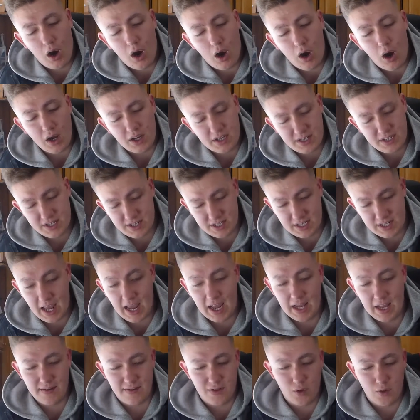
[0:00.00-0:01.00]
I
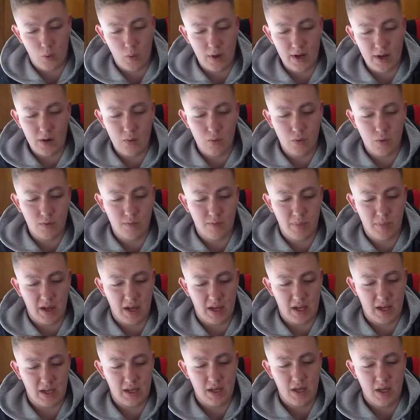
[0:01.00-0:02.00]
said the winner would
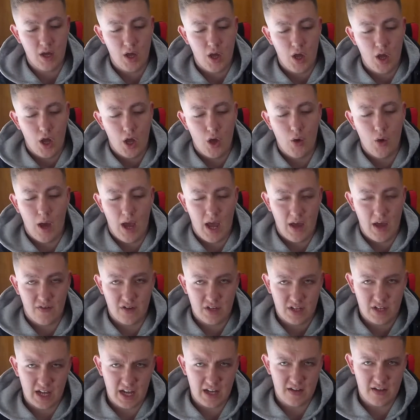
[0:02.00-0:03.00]
be whoever
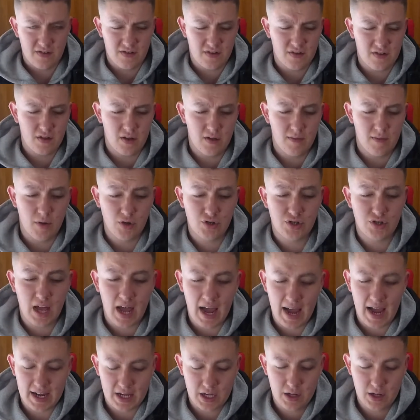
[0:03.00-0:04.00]
gets the most
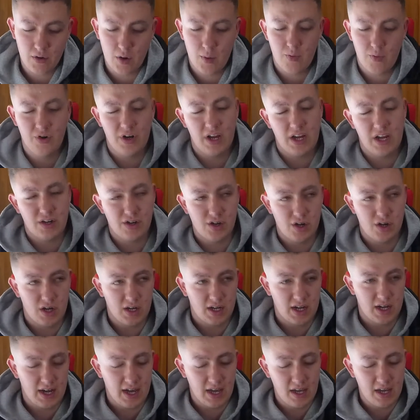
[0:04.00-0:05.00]
accurate prediction,
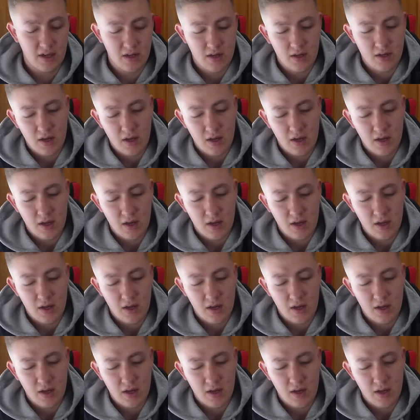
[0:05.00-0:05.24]
okay?